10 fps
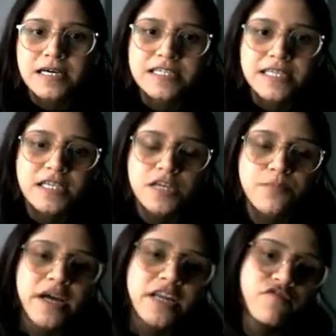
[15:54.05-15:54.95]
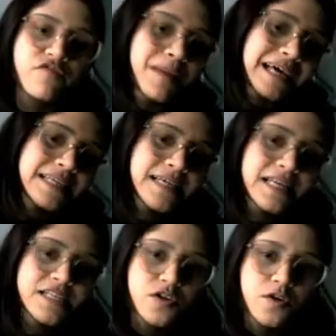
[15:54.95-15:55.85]
detected by the Formula
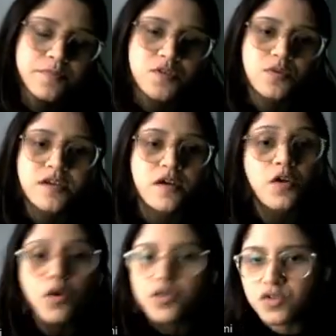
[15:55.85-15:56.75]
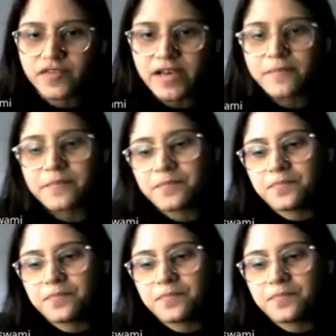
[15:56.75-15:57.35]
telescope. So there are lots of them.